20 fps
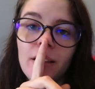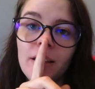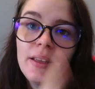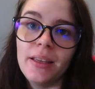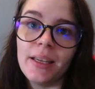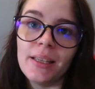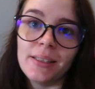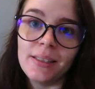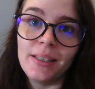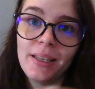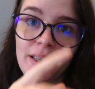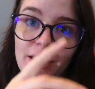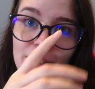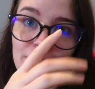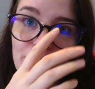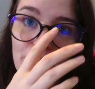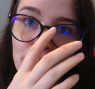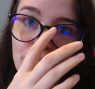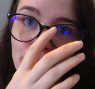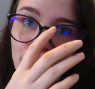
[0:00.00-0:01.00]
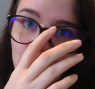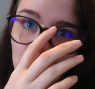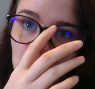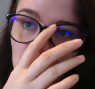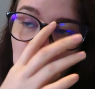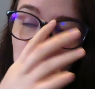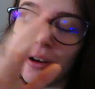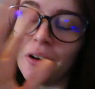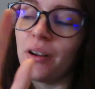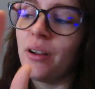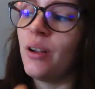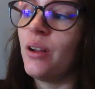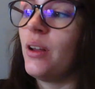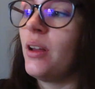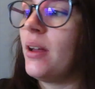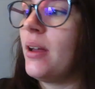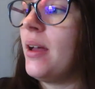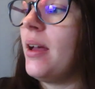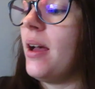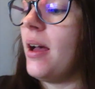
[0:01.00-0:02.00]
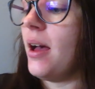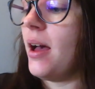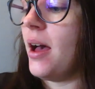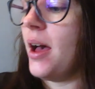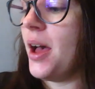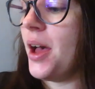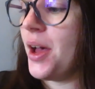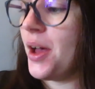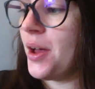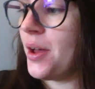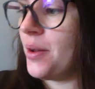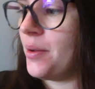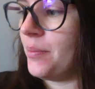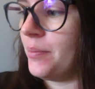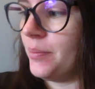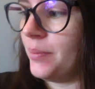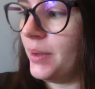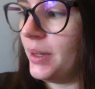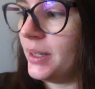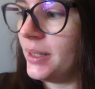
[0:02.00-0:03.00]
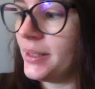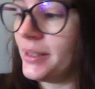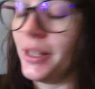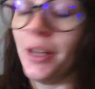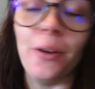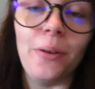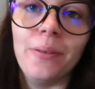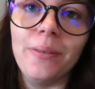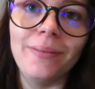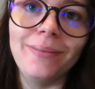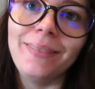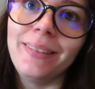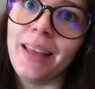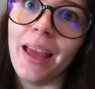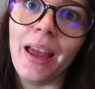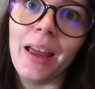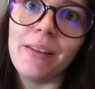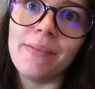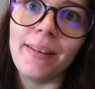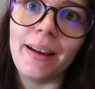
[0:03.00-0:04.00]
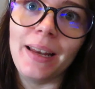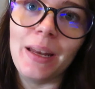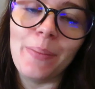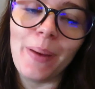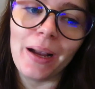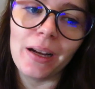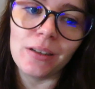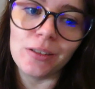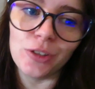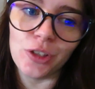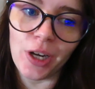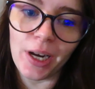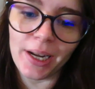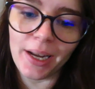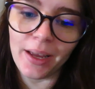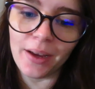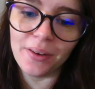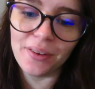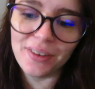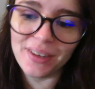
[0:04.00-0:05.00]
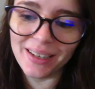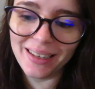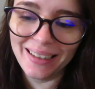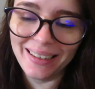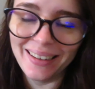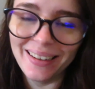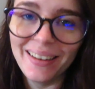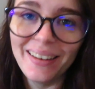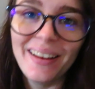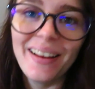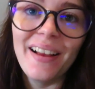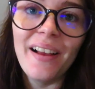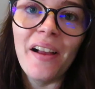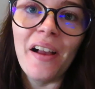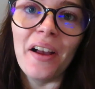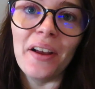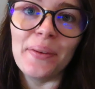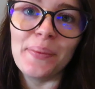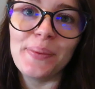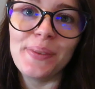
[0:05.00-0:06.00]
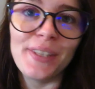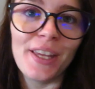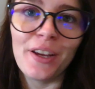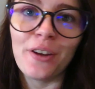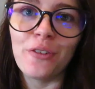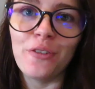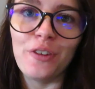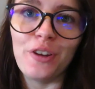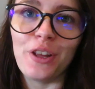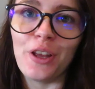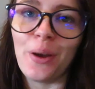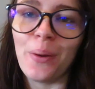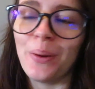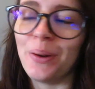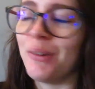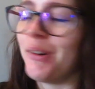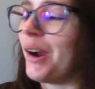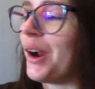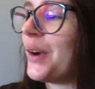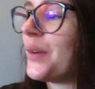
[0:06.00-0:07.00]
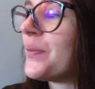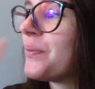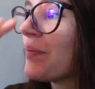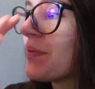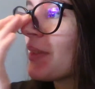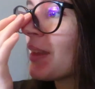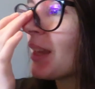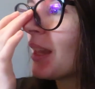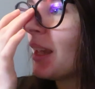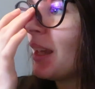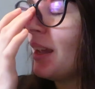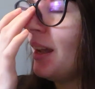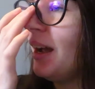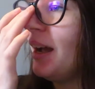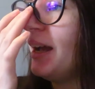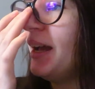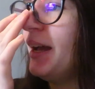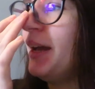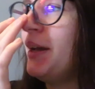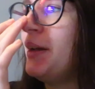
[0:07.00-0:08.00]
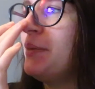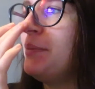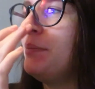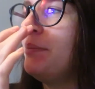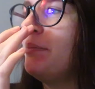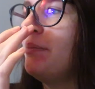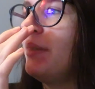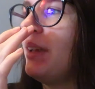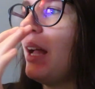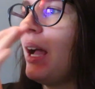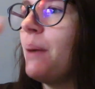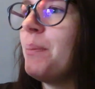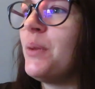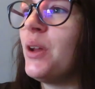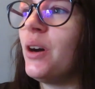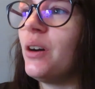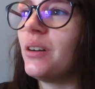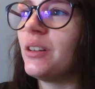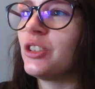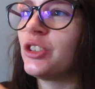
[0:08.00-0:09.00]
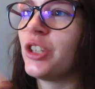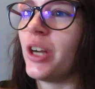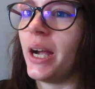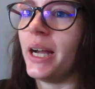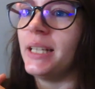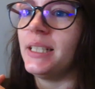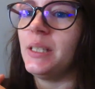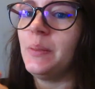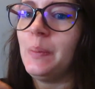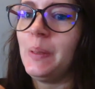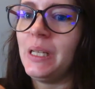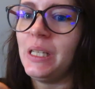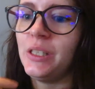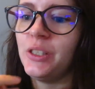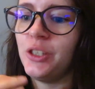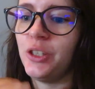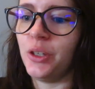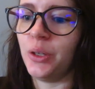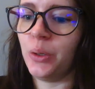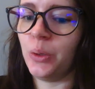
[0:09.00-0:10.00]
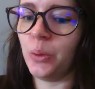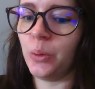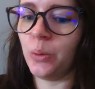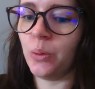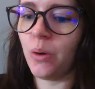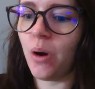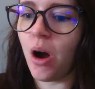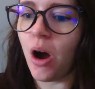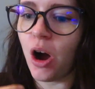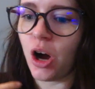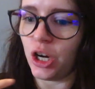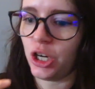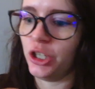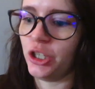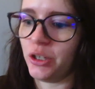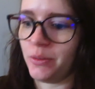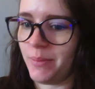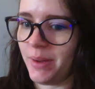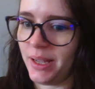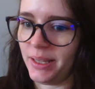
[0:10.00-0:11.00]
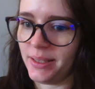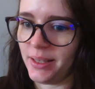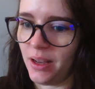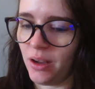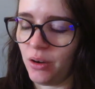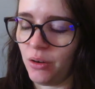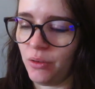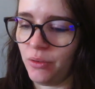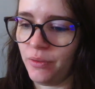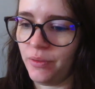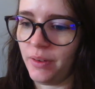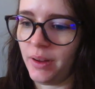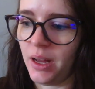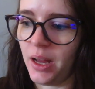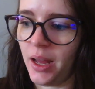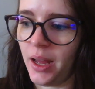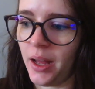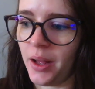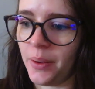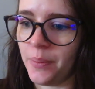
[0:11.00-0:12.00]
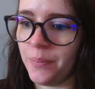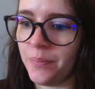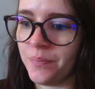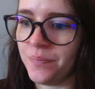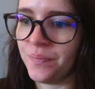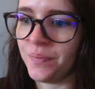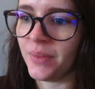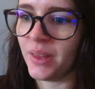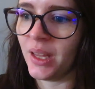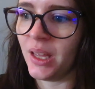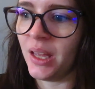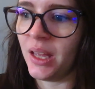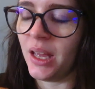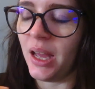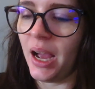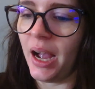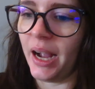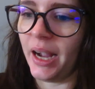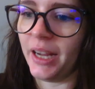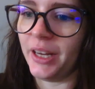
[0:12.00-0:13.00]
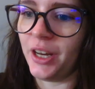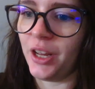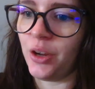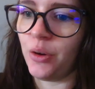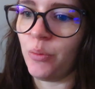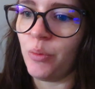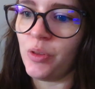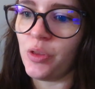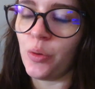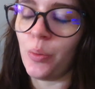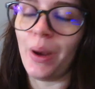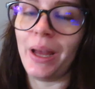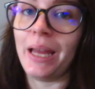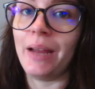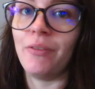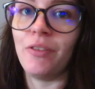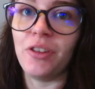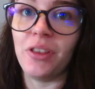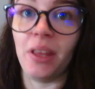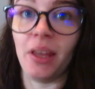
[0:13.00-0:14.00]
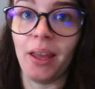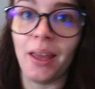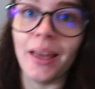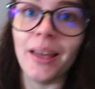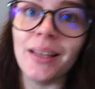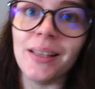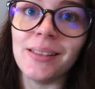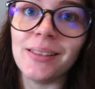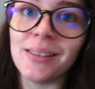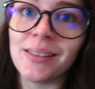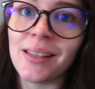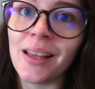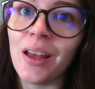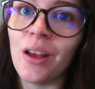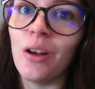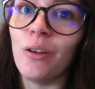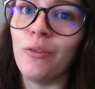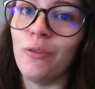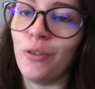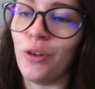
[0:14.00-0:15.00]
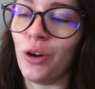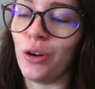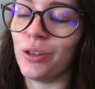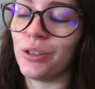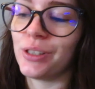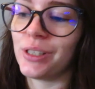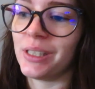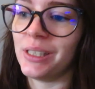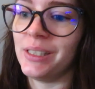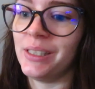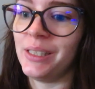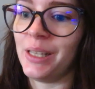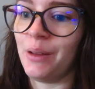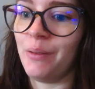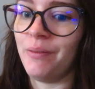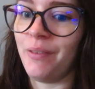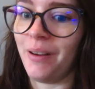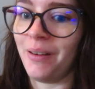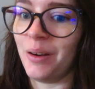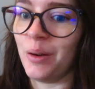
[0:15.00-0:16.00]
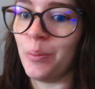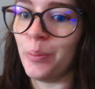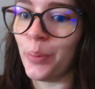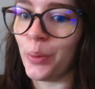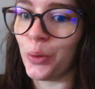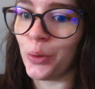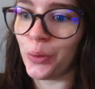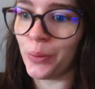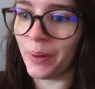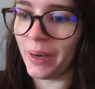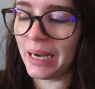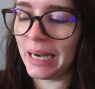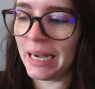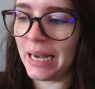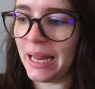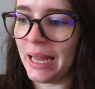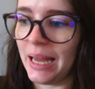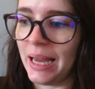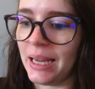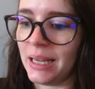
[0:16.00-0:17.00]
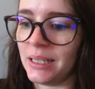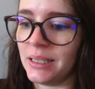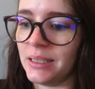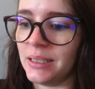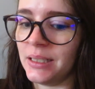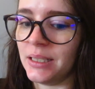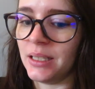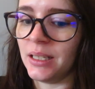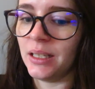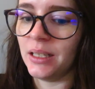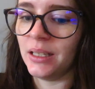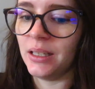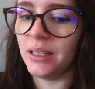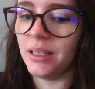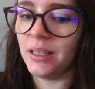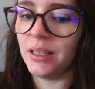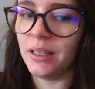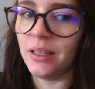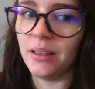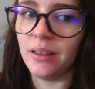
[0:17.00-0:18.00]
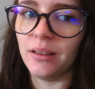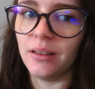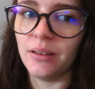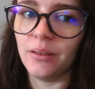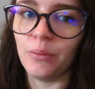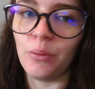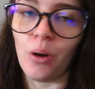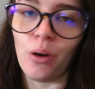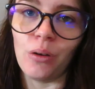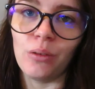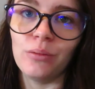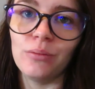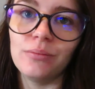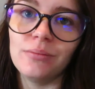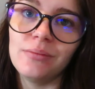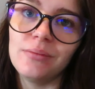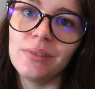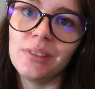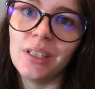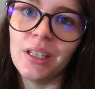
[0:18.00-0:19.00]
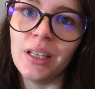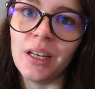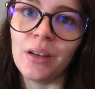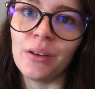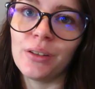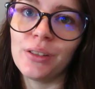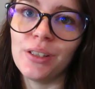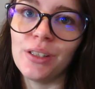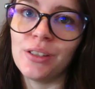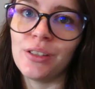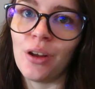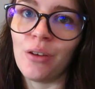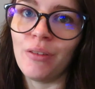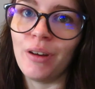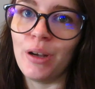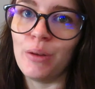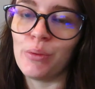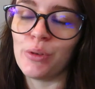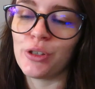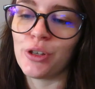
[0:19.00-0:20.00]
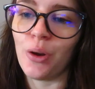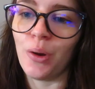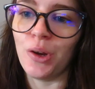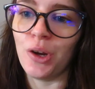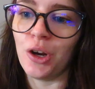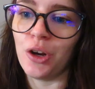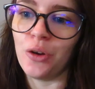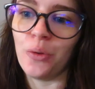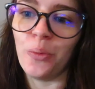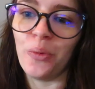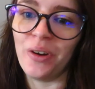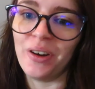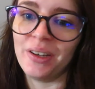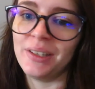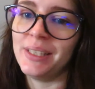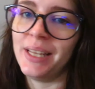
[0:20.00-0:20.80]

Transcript: yesterday's vlog. So yeah, finally back on track now. Second video in a row. I'm not trying to be too harsh on myself. I know with the way everything is, vlogs can seem very boring and, well, you know, because there's not really much going on and we're in